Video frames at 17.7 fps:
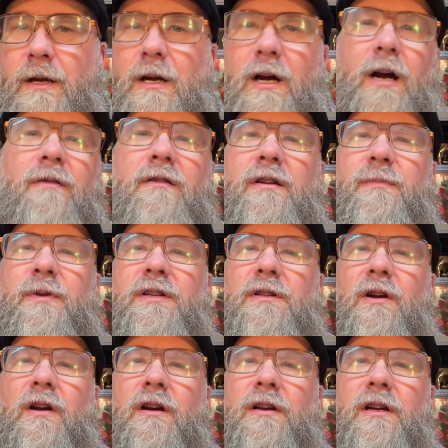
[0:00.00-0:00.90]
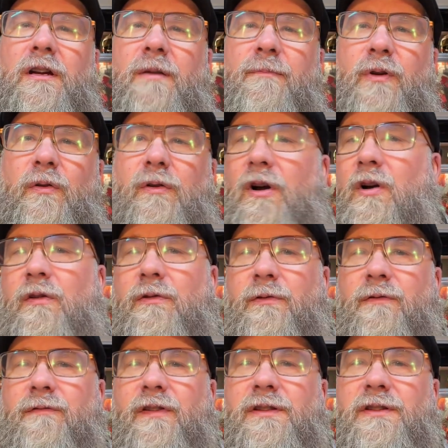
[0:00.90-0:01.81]
I'm going to be talking about all
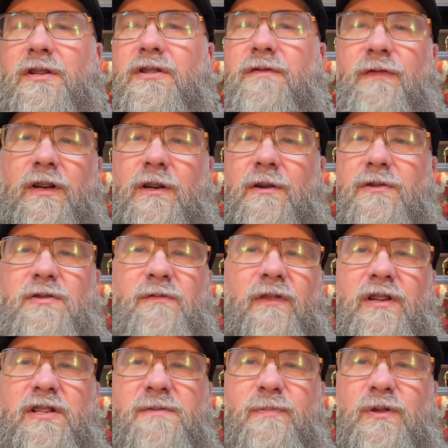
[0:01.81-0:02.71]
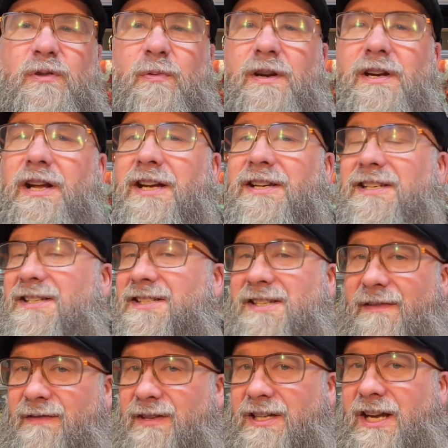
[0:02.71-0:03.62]
their vintage figures released between
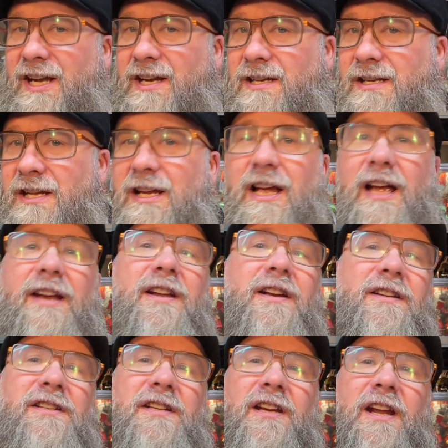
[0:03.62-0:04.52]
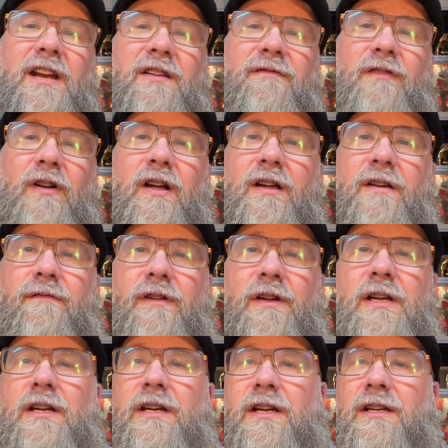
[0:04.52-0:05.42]
1978 and 1985
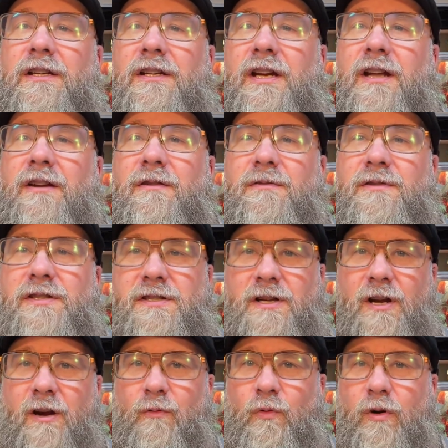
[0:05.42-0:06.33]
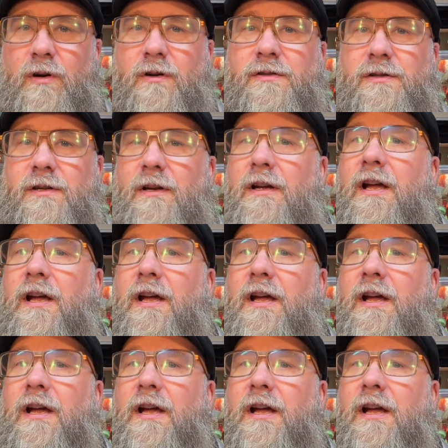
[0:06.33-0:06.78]
in Kenner's Star Wars,